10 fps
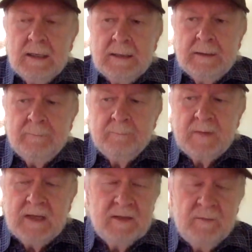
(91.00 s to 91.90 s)

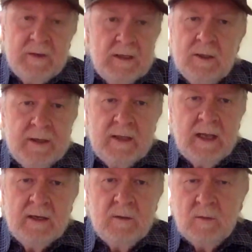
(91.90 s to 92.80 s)
um, in the field, and
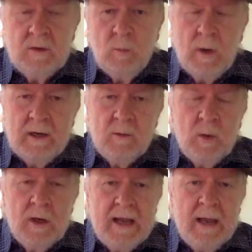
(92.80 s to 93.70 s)
then what
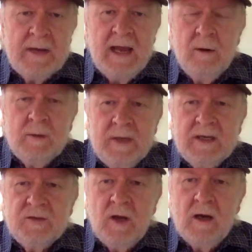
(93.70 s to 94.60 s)
where I am now at
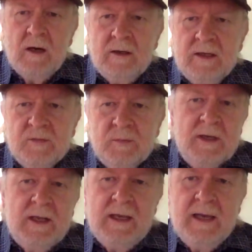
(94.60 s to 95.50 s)
Pixar is
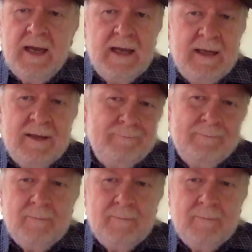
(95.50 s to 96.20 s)
really a,